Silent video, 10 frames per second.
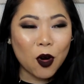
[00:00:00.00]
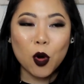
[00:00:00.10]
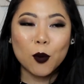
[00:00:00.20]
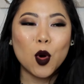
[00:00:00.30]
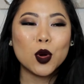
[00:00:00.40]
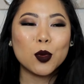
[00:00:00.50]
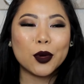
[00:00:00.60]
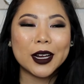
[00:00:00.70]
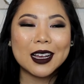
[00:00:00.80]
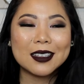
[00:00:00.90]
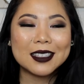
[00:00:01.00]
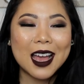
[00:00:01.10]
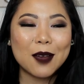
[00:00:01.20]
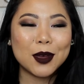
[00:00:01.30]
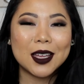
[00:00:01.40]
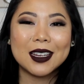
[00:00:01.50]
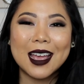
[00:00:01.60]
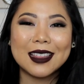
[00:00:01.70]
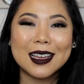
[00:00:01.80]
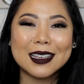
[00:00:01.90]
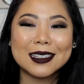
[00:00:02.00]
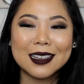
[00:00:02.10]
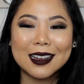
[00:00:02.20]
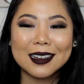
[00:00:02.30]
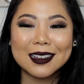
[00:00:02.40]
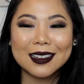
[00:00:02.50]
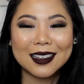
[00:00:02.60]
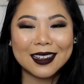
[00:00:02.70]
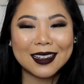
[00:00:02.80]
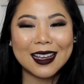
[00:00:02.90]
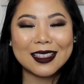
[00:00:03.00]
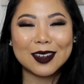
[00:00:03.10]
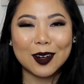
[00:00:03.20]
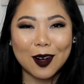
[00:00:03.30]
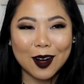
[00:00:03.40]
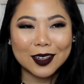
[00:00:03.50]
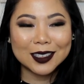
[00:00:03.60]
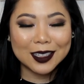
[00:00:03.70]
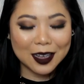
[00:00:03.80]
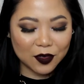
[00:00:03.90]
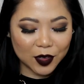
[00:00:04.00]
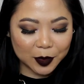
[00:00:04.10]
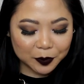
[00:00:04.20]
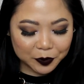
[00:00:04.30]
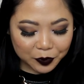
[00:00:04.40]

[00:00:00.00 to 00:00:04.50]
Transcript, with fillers: Hormonal breakouts happen and they suck and they're hard to cover.